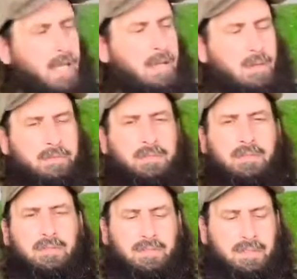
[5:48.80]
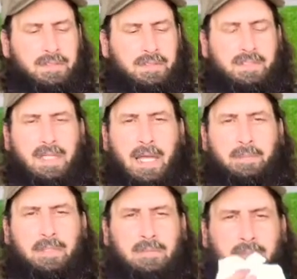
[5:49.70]
also use this as a
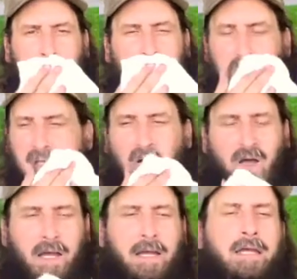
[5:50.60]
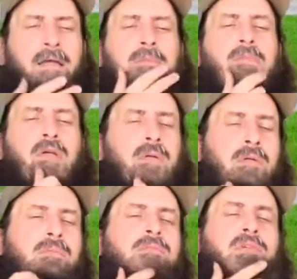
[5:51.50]
napkin. So I get, you know,
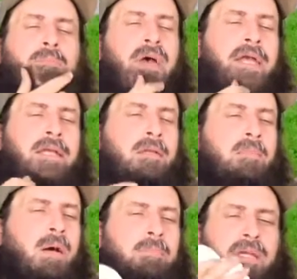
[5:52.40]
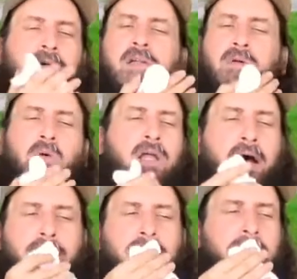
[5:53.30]
bacon in my beard or
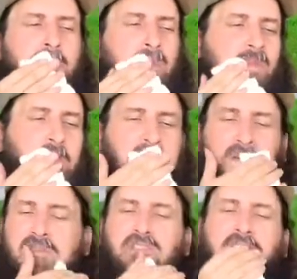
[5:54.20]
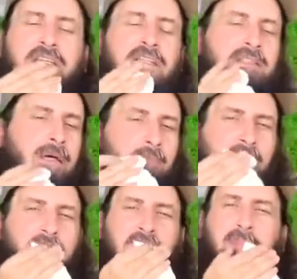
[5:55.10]
whatever, cheese on my
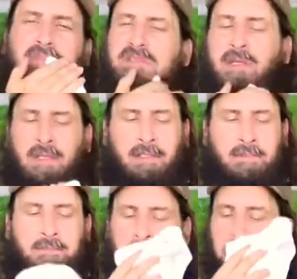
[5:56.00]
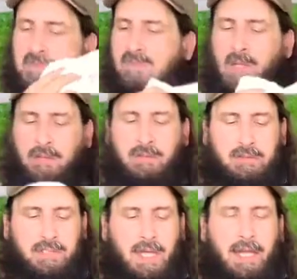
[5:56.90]
lips, and
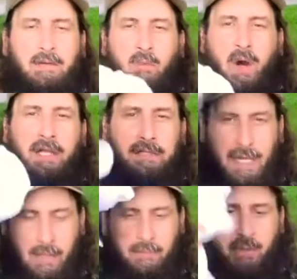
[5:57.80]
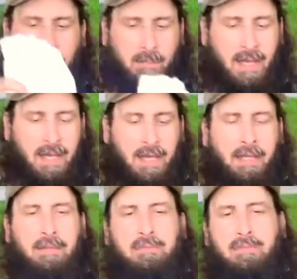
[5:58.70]
use that. I can wet it down, put it on my
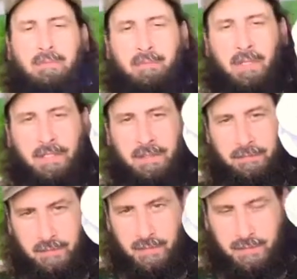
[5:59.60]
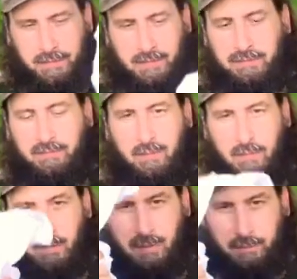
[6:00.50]
head. A million different uses
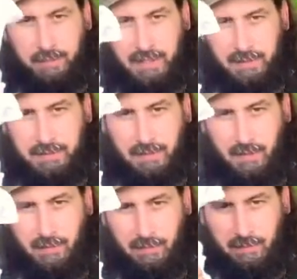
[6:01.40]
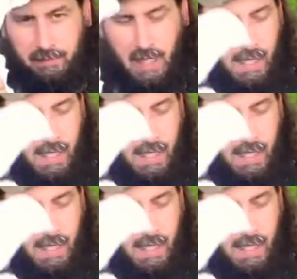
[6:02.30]
for a piece of cotton